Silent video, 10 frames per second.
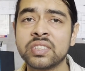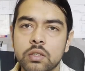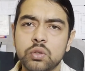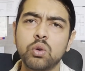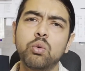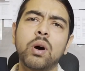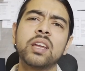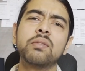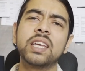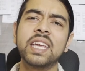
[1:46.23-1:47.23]
So one
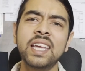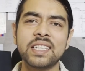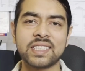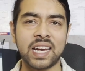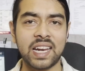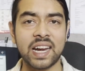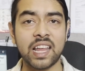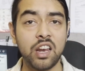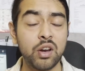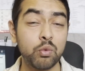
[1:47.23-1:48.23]
of the key insights that I
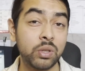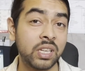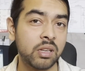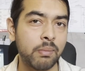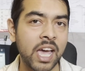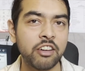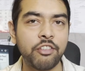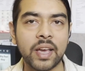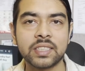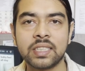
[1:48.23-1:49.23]
learned within the
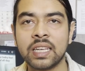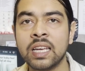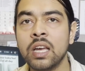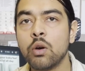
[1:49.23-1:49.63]
manufacturing